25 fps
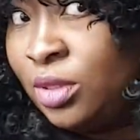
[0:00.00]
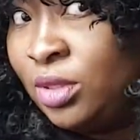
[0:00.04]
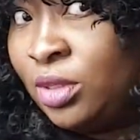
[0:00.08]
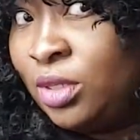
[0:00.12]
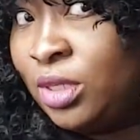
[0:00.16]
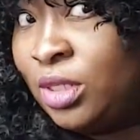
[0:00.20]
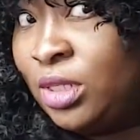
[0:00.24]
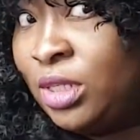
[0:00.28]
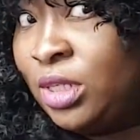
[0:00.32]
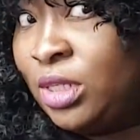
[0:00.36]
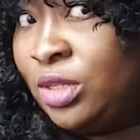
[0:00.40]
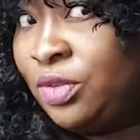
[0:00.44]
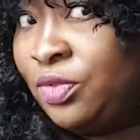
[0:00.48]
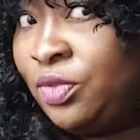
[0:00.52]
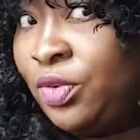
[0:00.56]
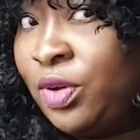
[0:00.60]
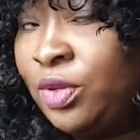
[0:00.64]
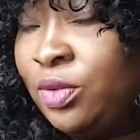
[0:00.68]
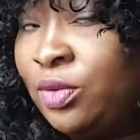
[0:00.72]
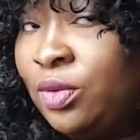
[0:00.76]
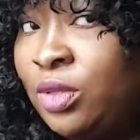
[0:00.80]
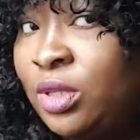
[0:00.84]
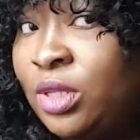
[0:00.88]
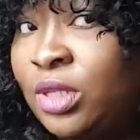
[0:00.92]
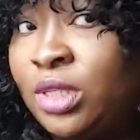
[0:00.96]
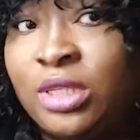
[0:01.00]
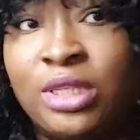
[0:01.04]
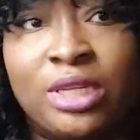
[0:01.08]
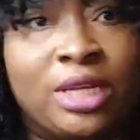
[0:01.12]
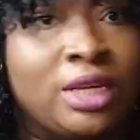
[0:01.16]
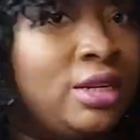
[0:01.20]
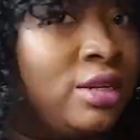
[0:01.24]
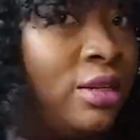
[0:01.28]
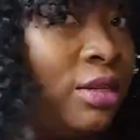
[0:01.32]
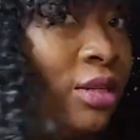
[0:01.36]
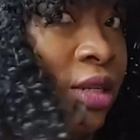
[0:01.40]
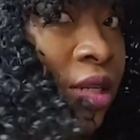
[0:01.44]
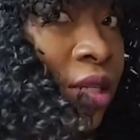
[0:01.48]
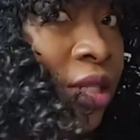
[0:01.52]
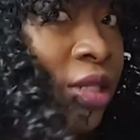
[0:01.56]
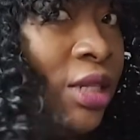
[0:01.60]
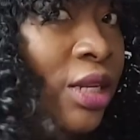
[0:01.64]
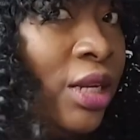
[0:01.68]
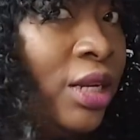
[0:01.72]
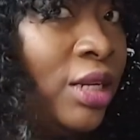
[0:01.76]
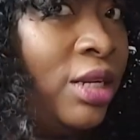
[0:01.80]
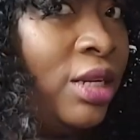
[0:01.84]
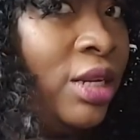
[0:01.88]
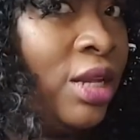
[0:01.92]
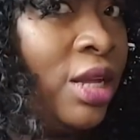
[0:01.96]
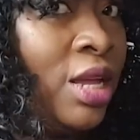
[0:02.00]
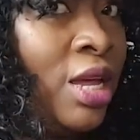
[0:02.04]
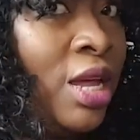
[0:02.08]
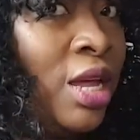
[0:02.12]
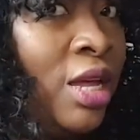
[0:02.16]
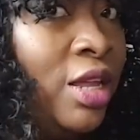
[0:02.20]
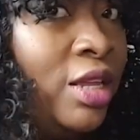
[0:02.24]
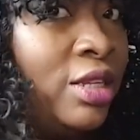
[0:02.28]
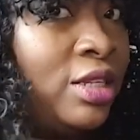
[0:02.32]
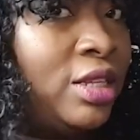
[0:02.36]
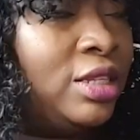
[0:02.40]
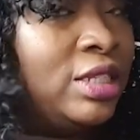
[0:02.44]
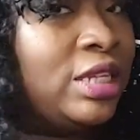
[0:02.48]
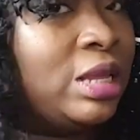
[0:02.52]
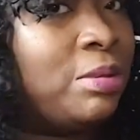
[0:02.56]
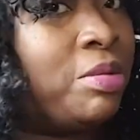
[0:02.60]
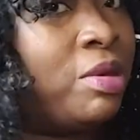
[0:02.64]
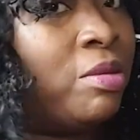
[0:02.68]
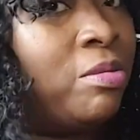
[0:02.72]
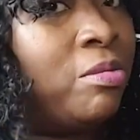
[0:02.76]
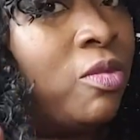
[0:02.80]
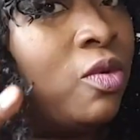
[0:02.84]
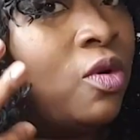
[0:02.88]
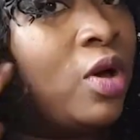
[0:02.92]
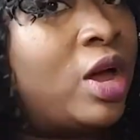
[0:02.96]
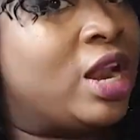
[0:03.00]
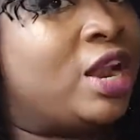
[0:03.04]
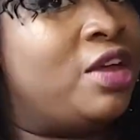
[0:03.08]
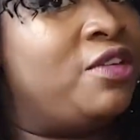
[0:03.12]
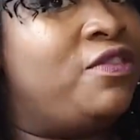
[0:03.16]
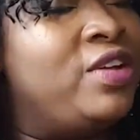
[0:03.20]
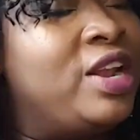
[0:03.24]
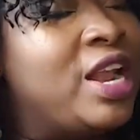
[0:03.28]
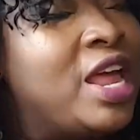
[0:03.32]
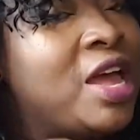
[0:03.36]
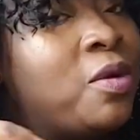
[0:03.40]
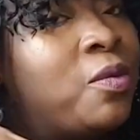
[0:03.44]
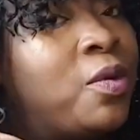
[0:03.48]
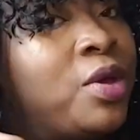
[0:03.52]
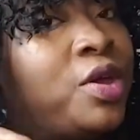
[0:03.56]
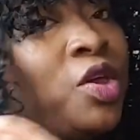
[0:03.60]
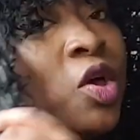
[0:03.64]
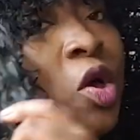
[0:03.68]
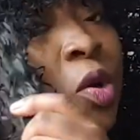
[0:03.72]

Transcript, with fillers: you see the difference with this side and this side this looks a bit more and i feel like when you